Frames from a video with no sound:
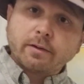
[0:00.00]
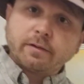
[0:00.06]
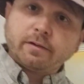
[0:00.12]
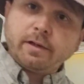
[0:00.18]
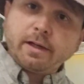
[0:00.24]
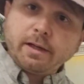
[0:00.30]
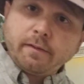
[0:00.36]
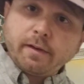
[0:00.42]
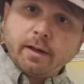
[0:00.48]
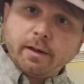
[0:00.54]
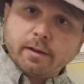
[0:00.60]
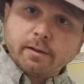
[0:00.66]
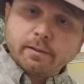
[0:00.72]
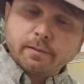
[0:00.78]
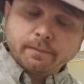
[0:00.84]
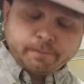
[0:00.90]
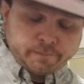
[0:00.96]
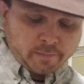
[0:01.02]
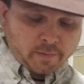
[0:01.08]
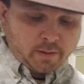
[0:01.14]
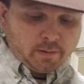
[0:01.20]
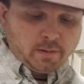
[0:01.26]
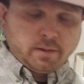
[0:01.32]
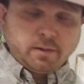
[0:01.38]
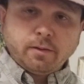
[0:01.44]
Steve here
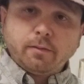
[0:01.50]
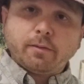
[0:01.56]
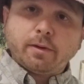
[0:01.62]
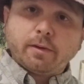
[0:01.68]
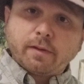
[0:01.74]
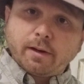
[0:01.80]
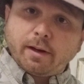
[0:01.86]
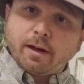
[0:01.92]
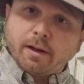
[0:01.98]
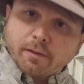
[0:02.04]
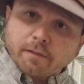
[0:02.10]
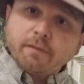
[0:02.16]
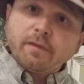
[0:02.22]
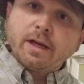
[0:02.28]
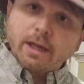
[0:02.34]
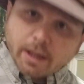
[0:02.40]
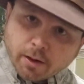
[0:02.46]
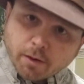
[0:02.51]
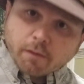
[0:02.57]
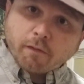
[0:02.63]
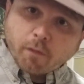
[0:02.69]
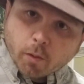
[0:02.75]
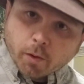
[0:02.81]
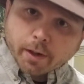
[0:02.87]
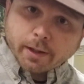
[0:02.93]
with another video
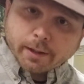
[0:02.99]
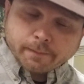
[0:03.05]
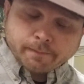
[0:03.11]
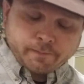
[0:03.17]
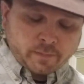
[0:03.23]
for you.